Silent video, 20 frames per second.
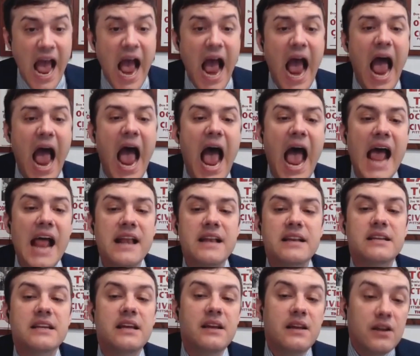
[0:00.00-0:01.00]

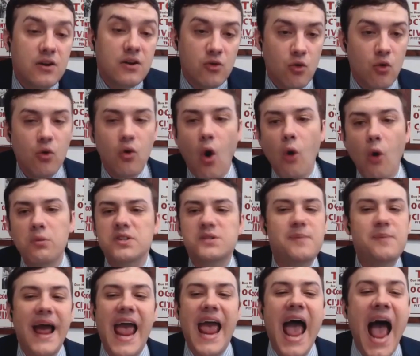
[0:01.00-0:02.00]
And almost
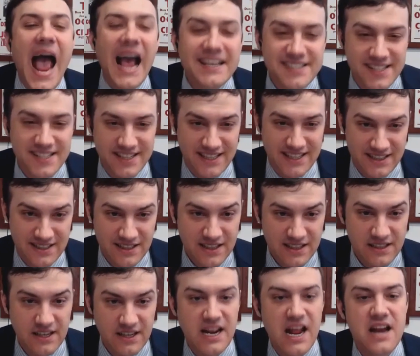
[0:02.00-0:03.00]
by accident,
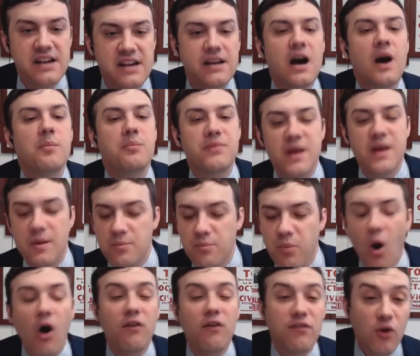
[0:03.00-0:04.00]
it ended up that
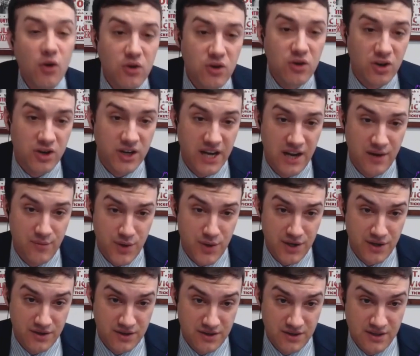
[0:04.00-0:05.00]
Paul Volcker came
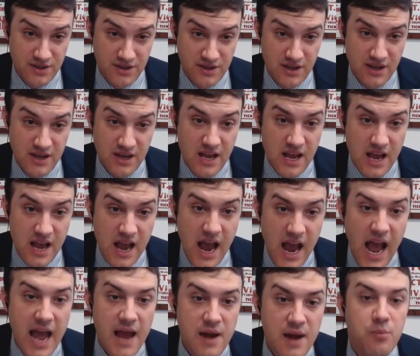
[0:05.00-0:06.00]
in.
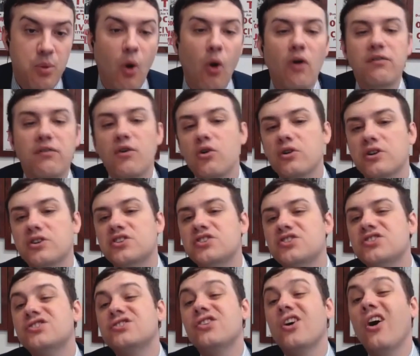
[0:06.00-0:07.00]
And Paul Volcker
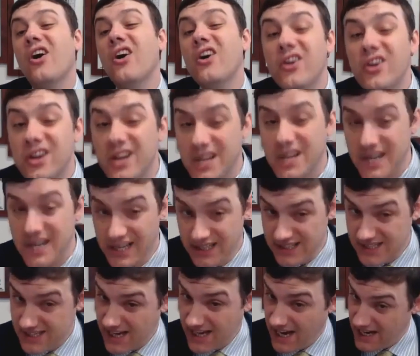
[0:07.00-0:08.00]
started
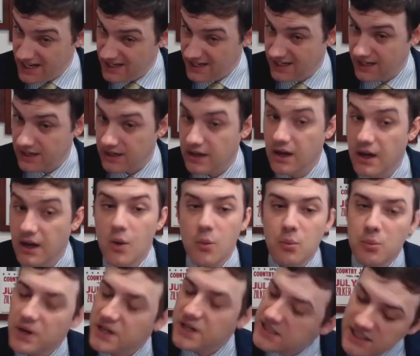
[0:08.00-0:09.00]
his tightening,
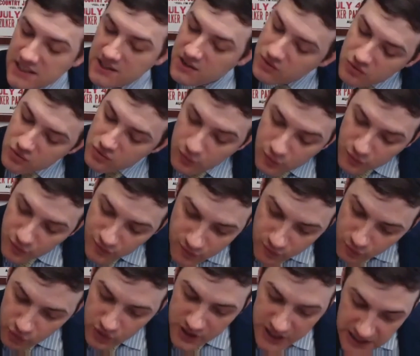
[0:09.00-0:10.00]
but didn't
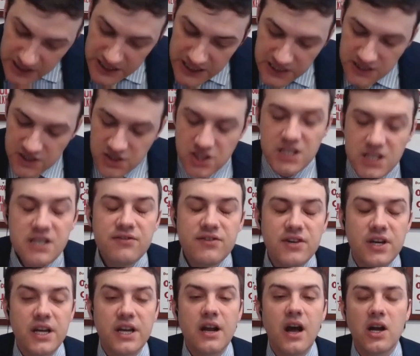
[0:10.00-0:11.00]
really achieve
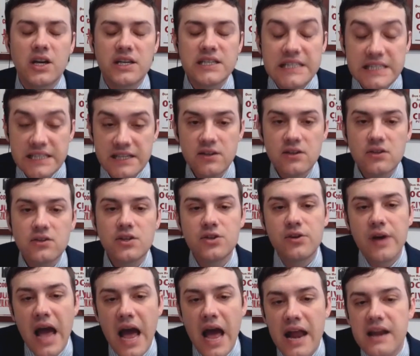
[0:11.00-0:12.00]
it until
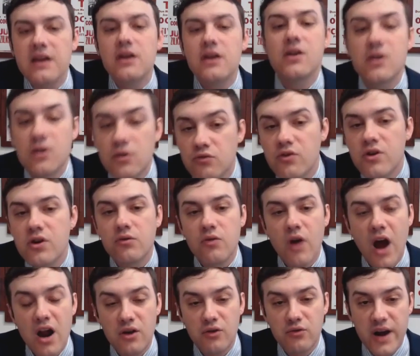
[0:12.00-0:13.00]
you had Ronald